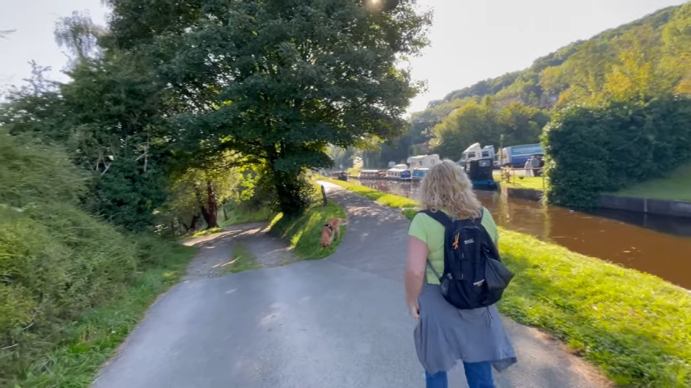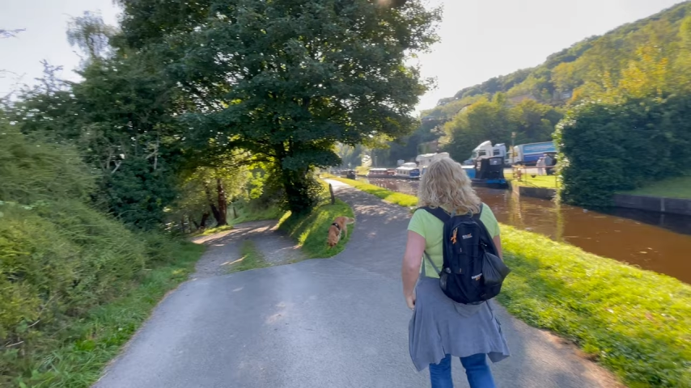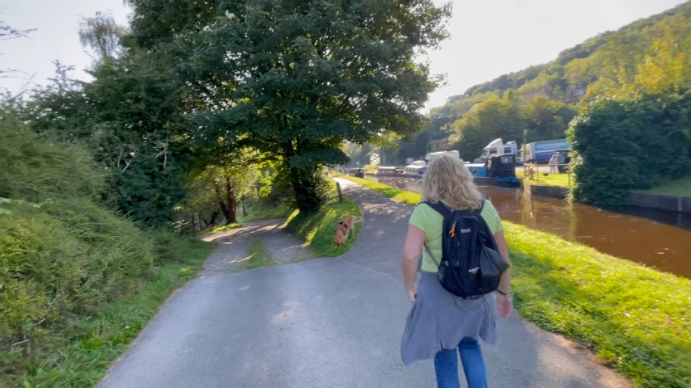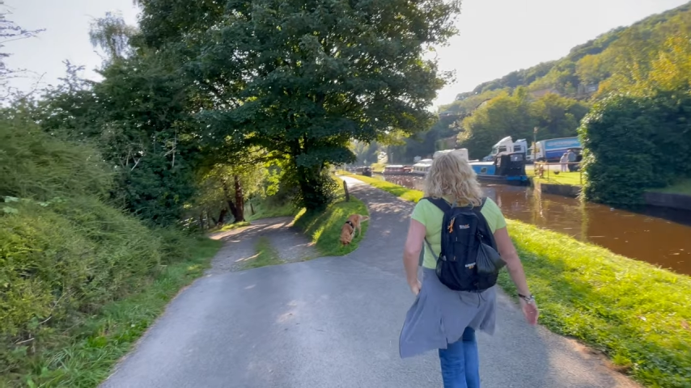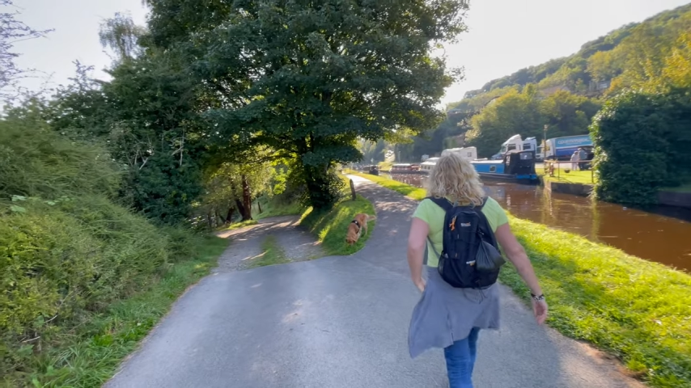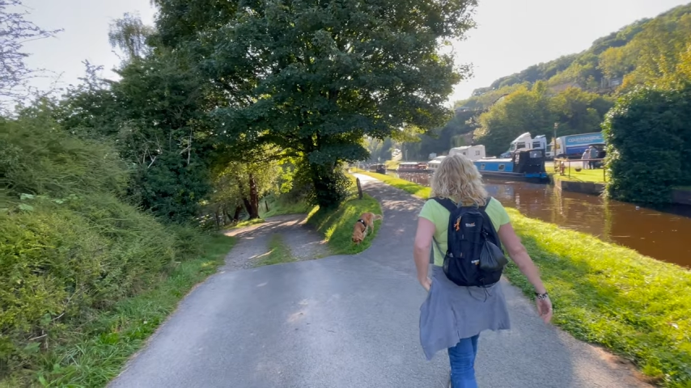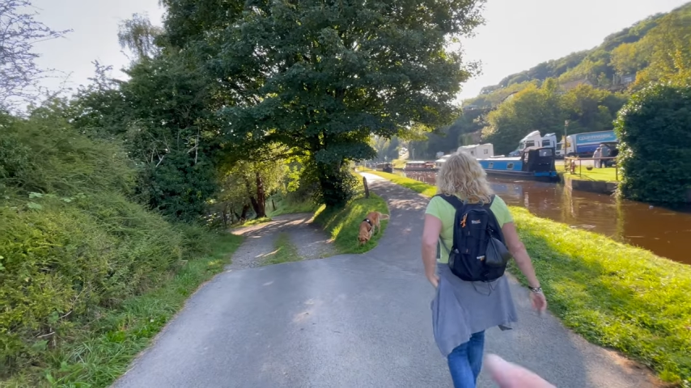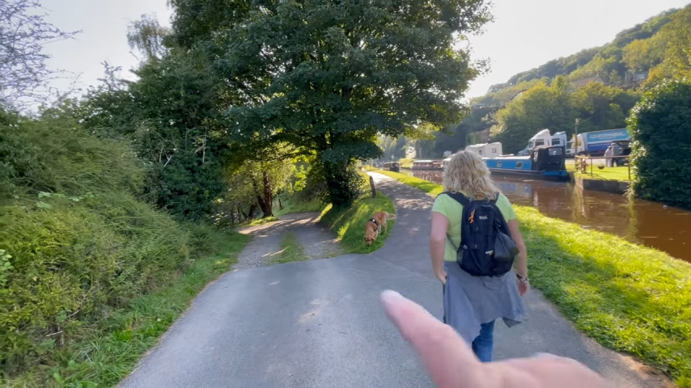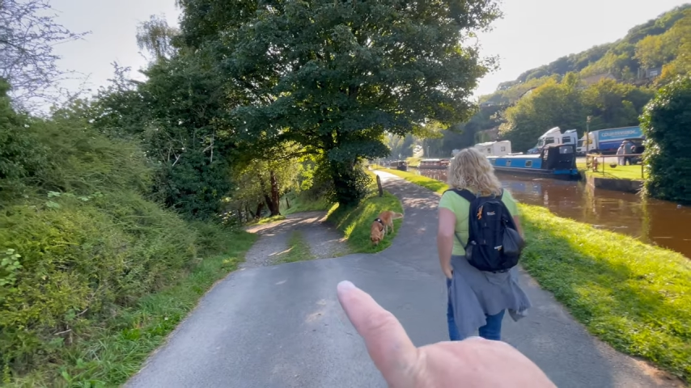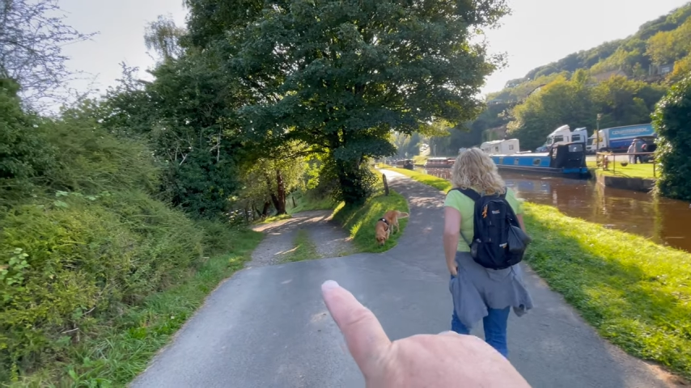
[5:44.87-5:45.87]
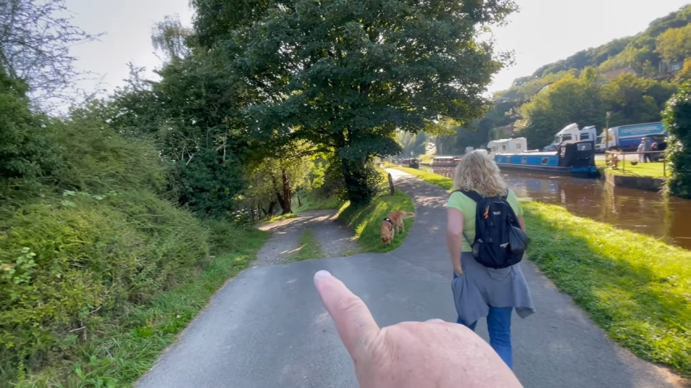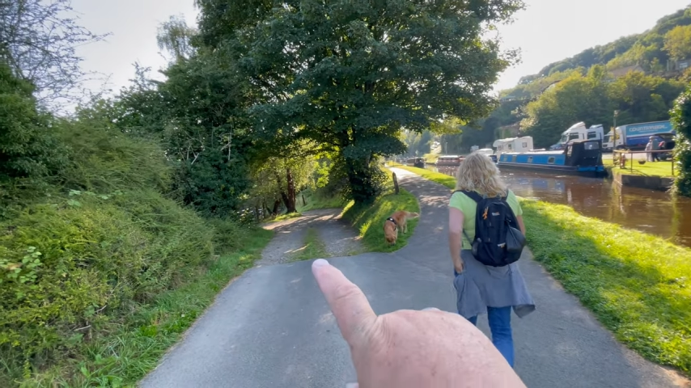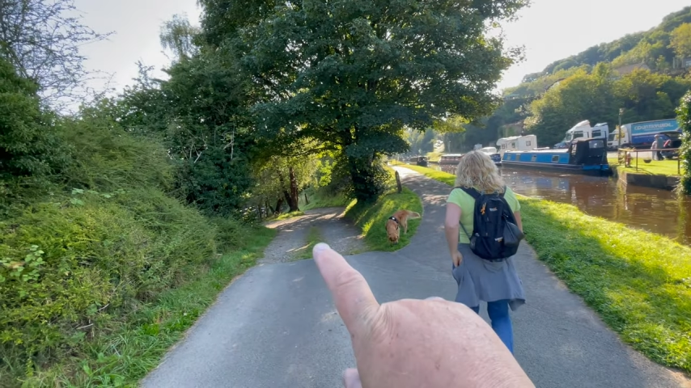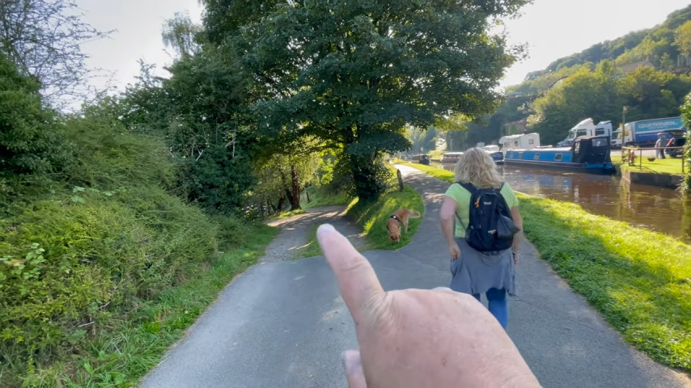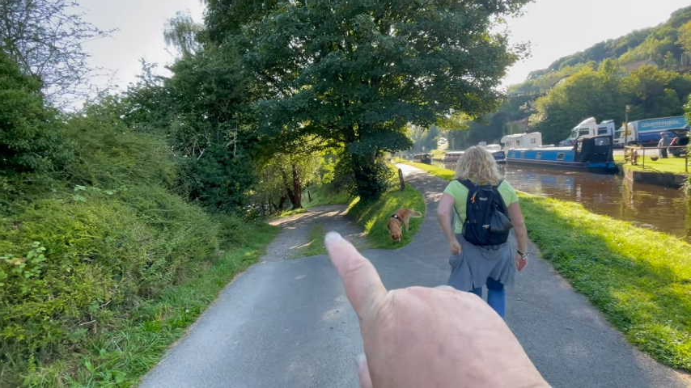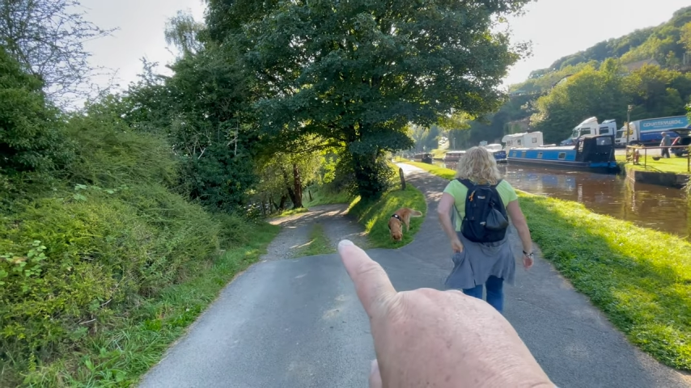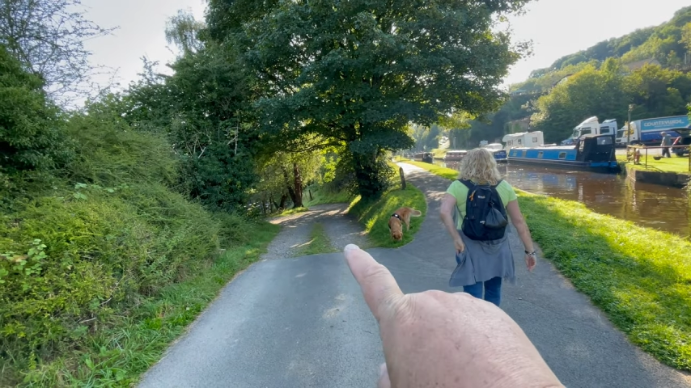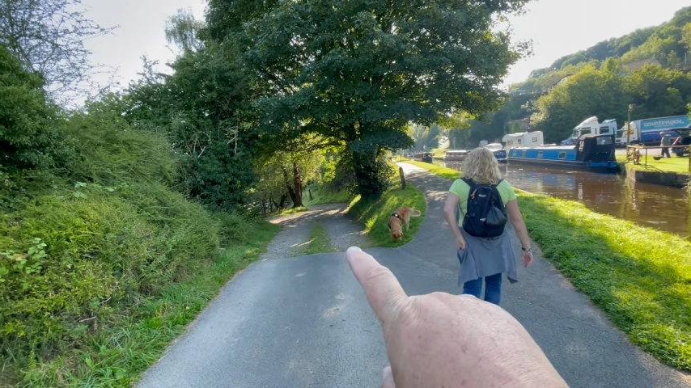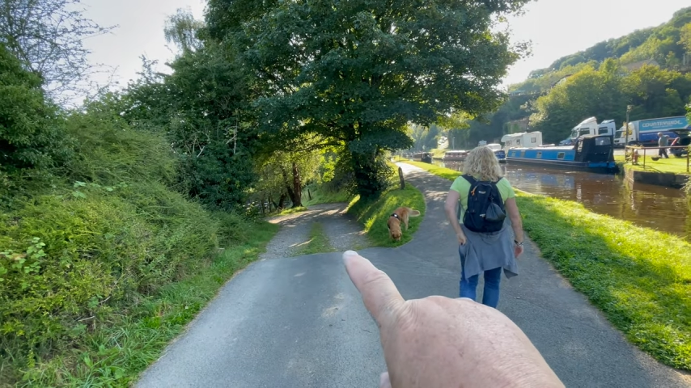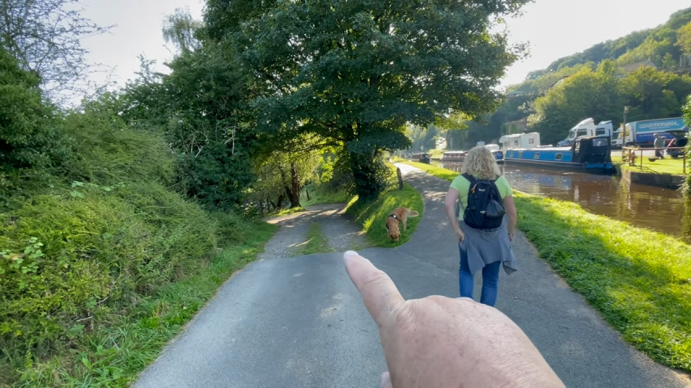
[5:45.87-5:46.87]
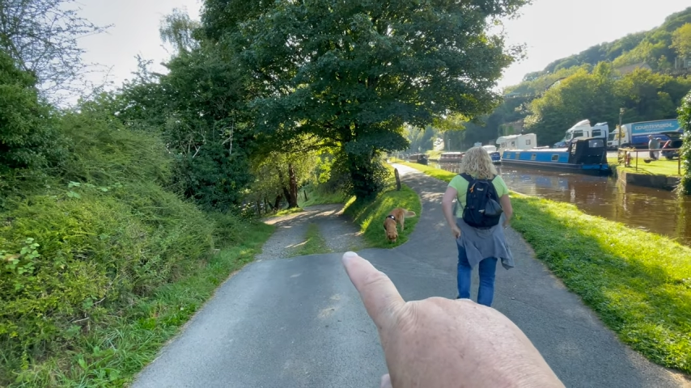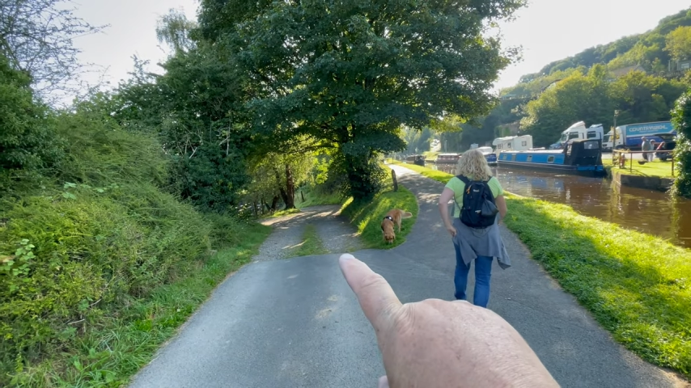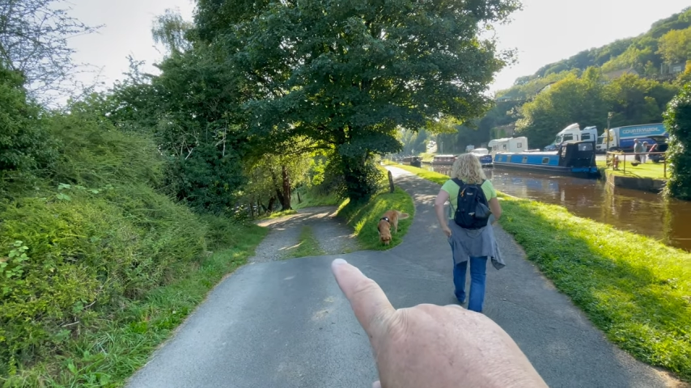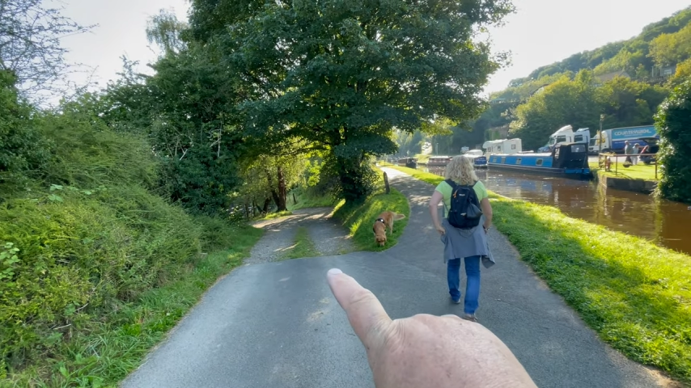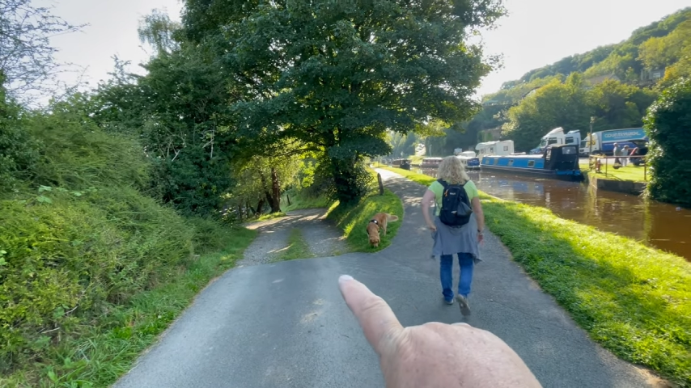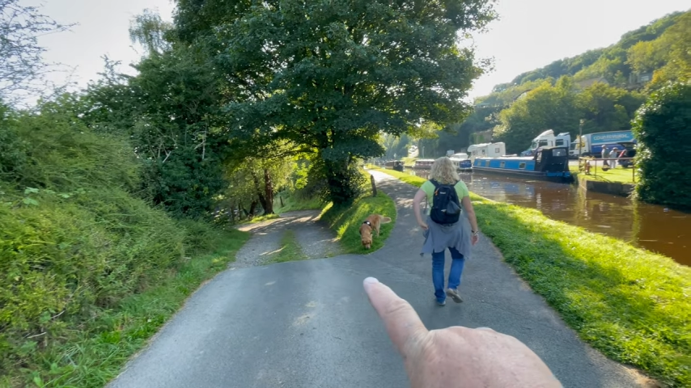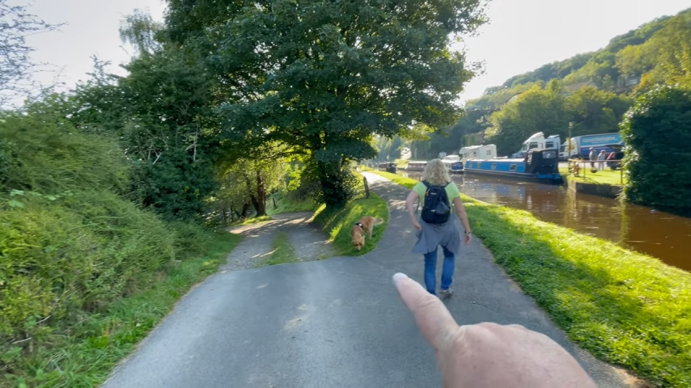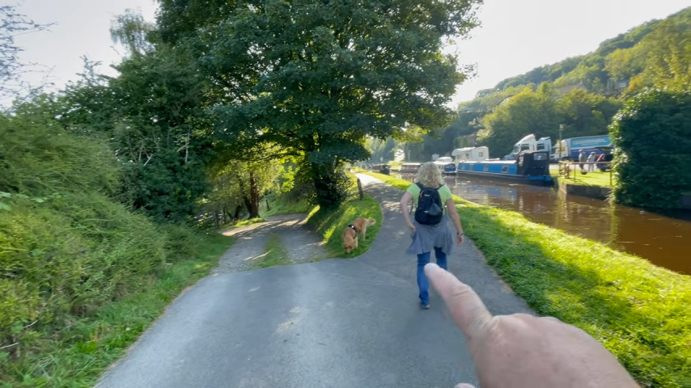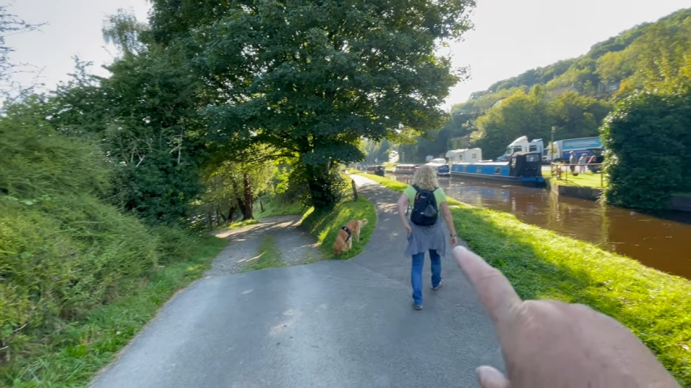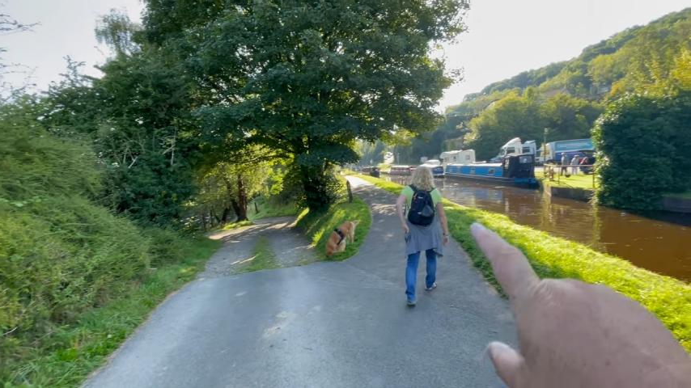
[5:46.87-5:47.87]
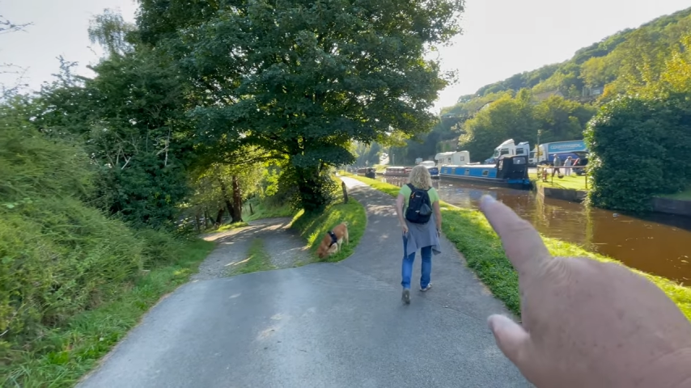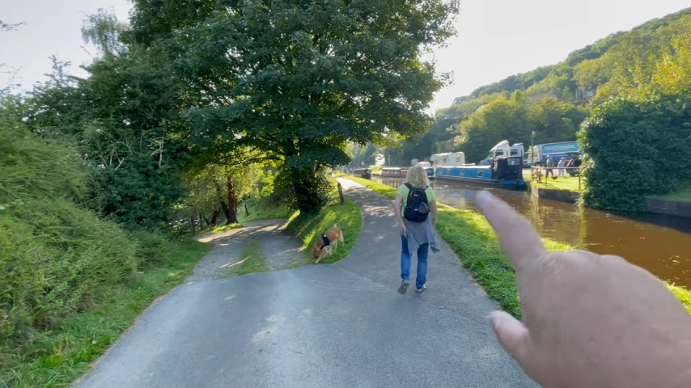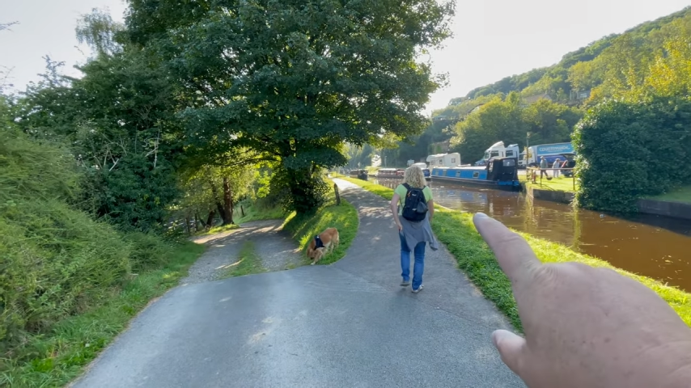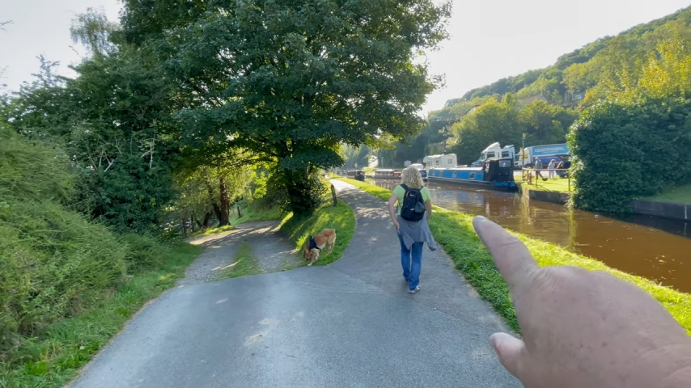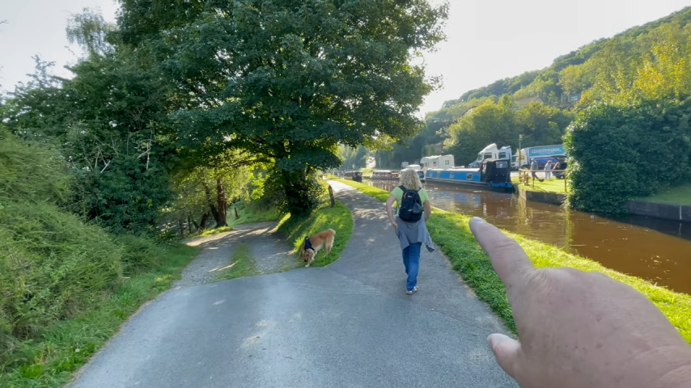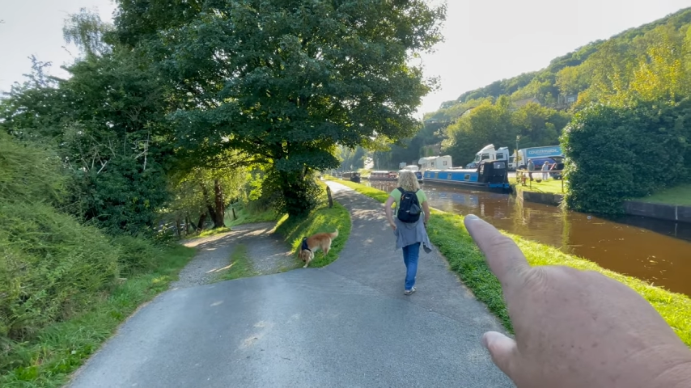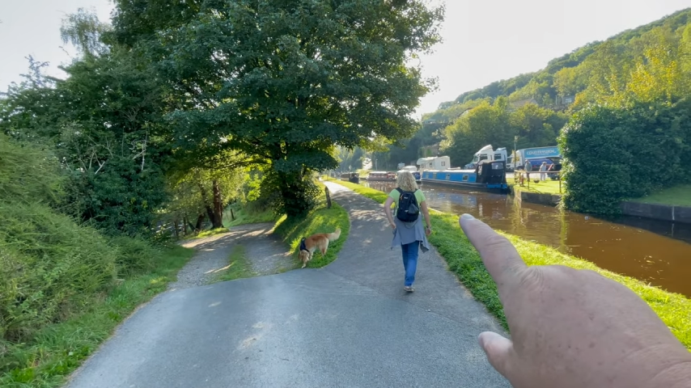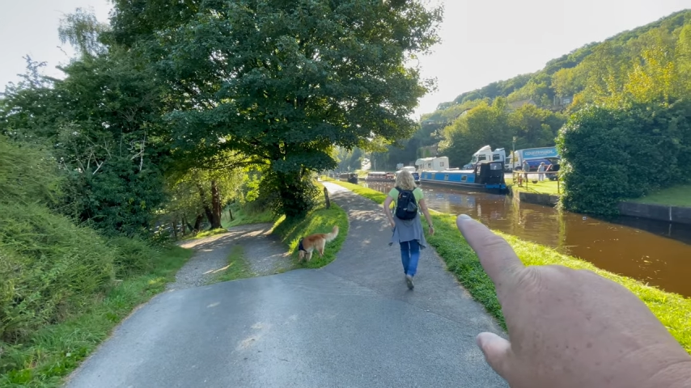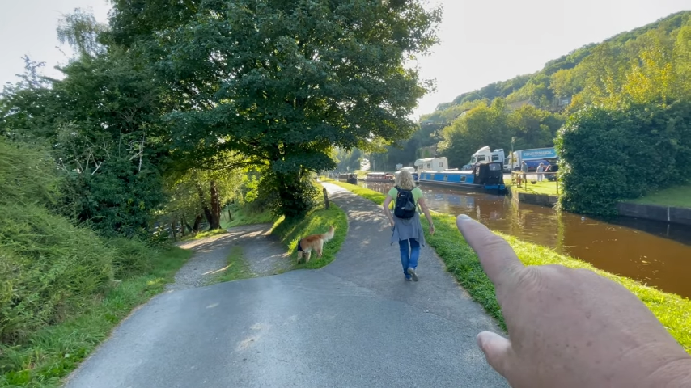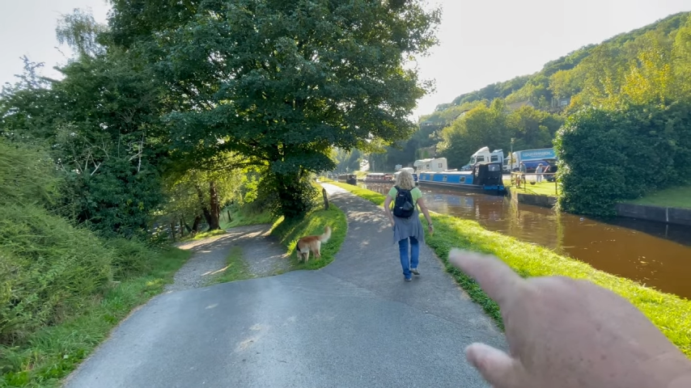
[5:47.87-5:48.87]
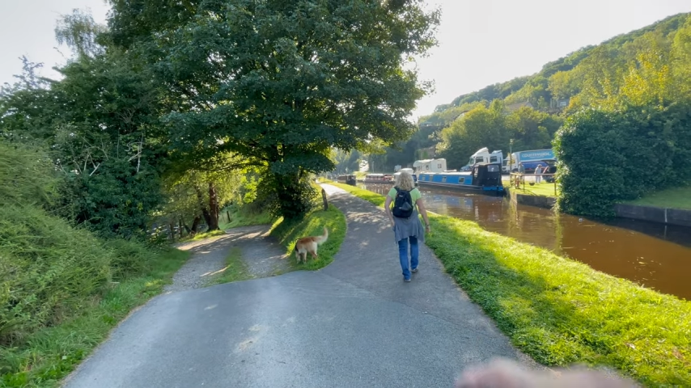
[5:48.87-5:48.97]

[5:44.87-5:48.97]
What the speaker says: No face is visible, so there are no lips to read.